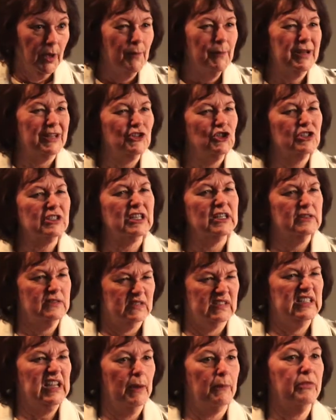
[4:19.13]
but it just gives
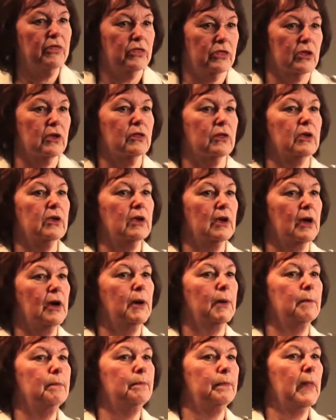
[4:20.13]
depth to
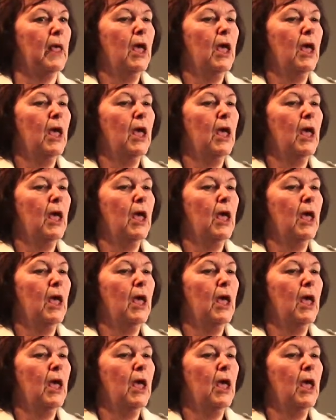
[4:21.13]
the,